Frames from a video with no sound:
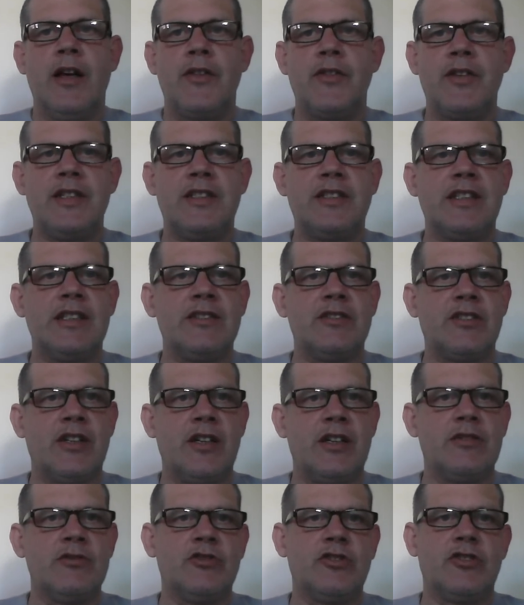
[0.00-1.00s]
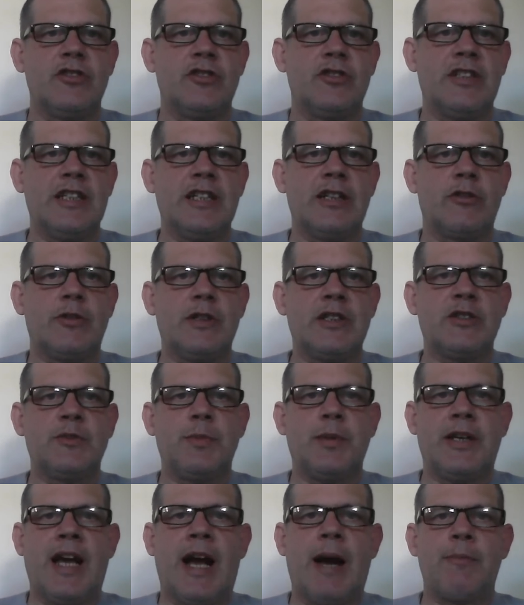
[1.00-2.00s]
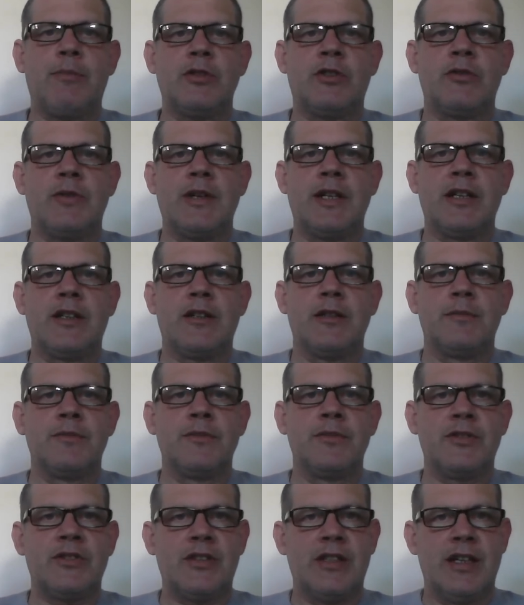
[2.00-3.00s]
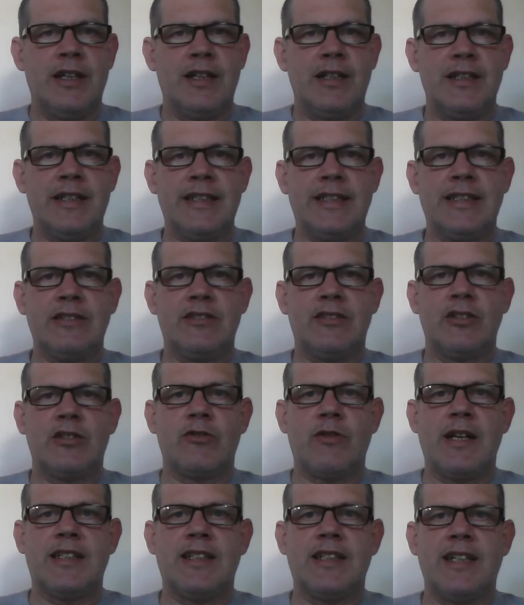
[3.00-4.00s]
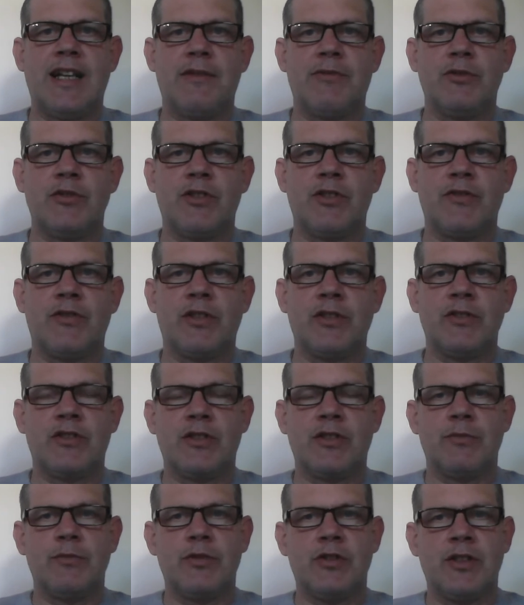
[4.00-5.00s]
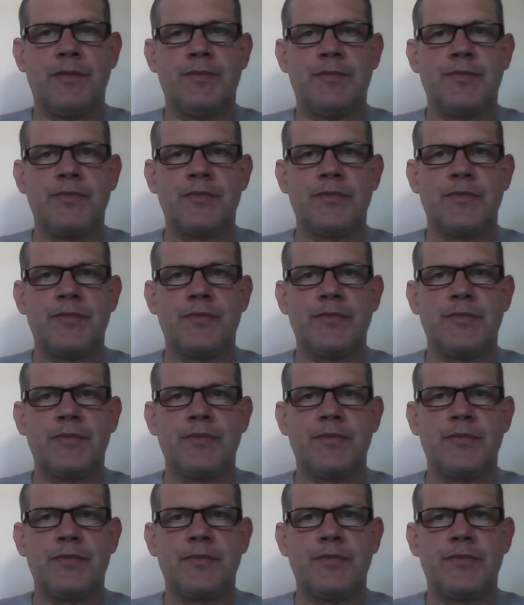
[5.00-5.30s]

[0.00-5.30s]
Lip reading: This in turn should increase per capita incomes, leading to greater levels of consumption.